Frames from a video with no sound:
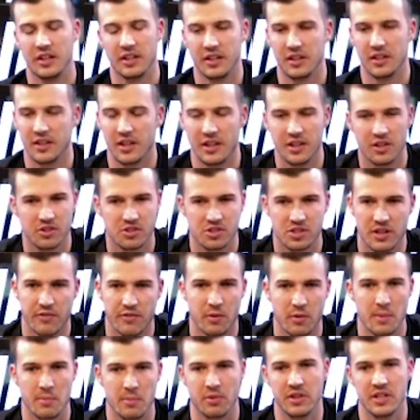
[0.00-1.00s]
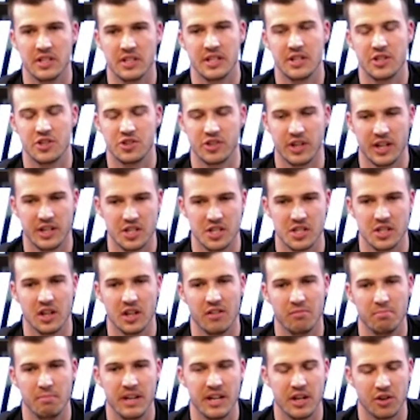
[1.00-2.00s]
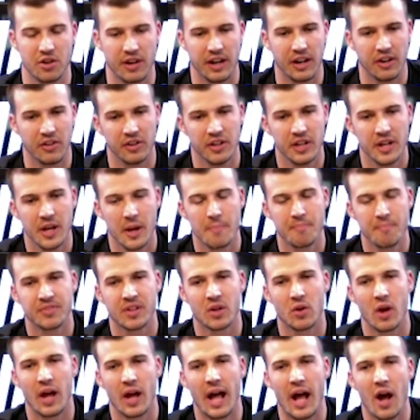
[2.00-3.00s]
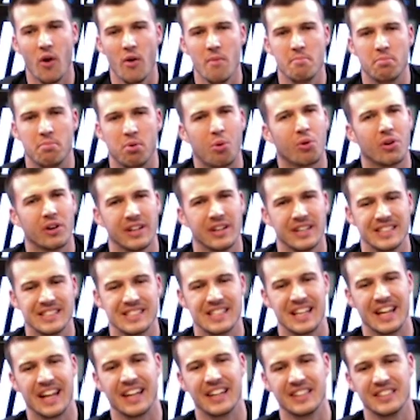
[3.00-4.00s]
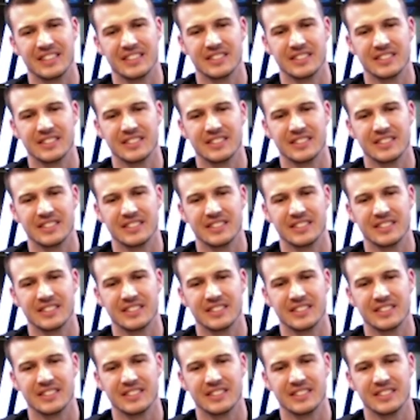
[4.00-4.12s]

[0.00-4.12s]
then there's several people in this industry I just love being around. How important is that?